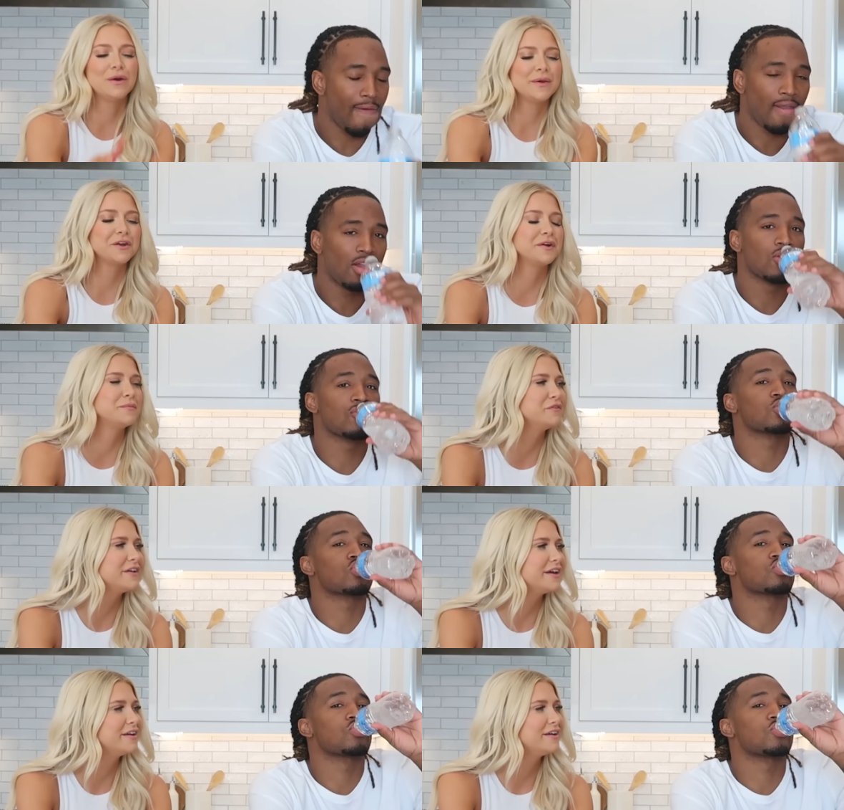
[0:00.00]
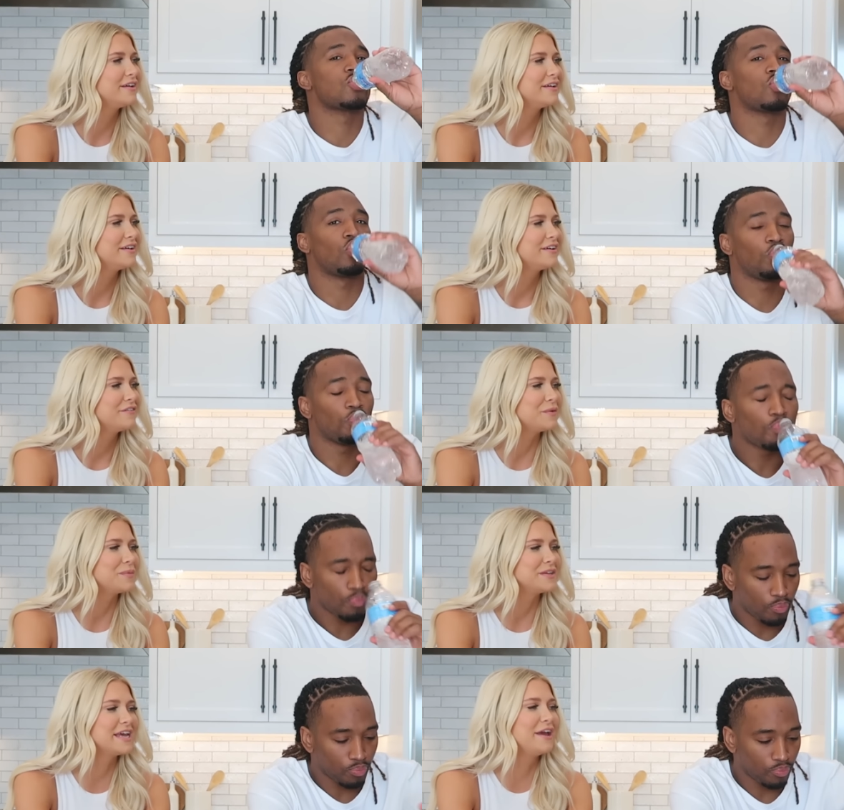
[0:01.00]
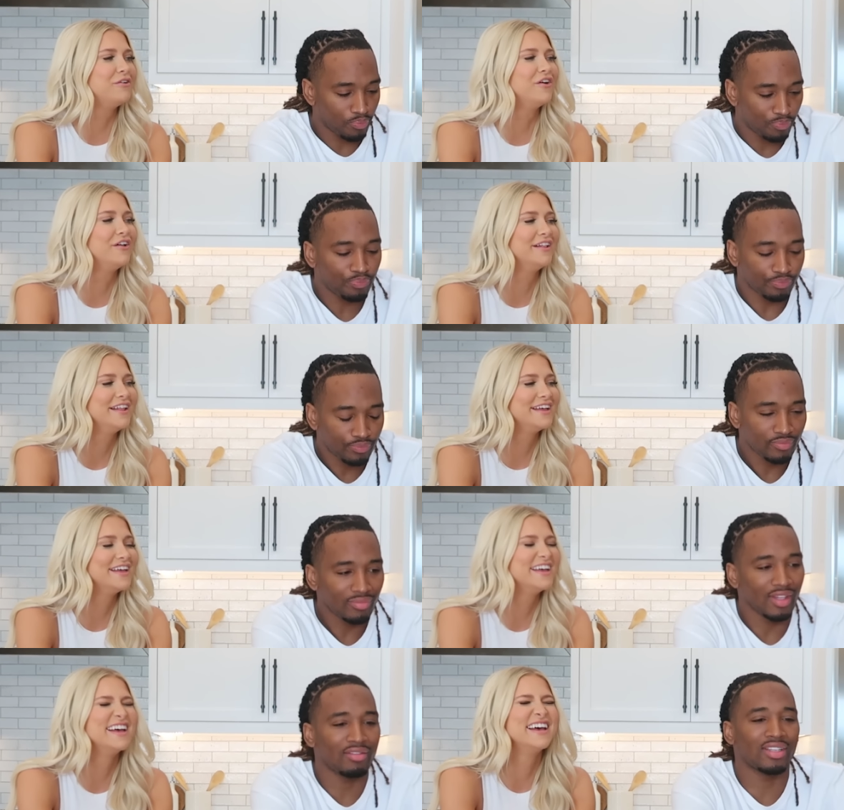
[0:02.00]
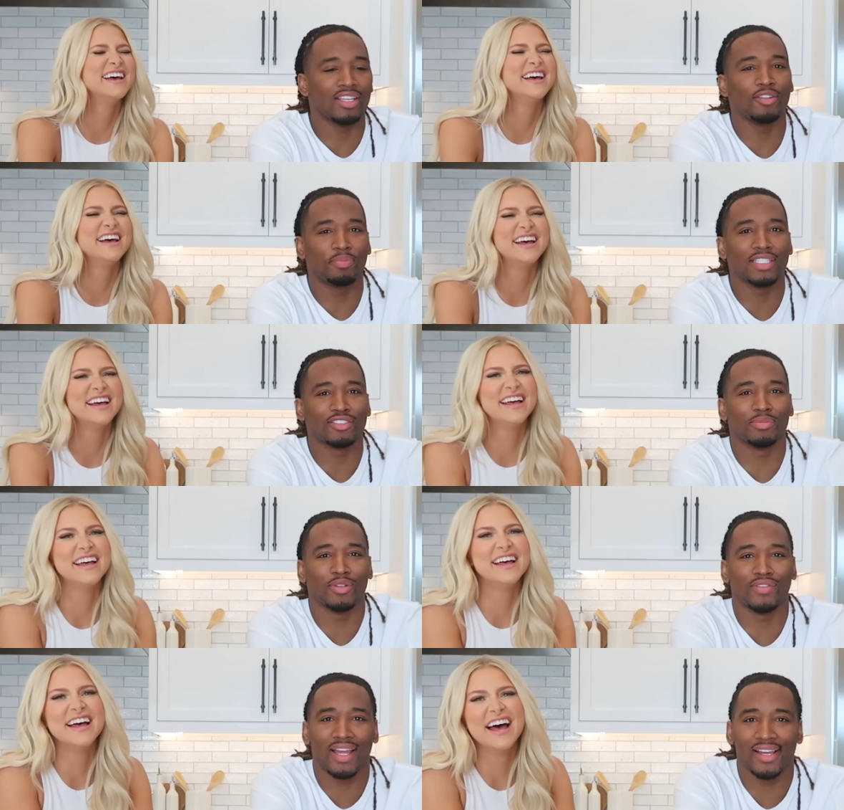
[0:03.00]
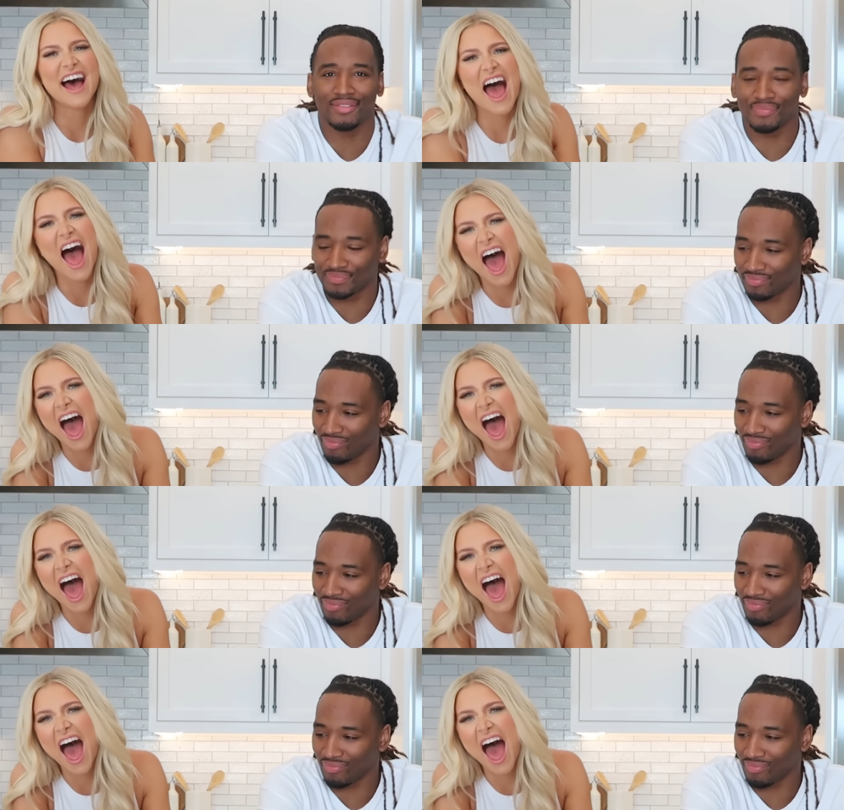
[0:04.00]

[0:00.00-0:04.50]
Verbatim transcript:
Speaker 1: Do you want me to remove it from the table?
Speaker 2: Can you please remove that?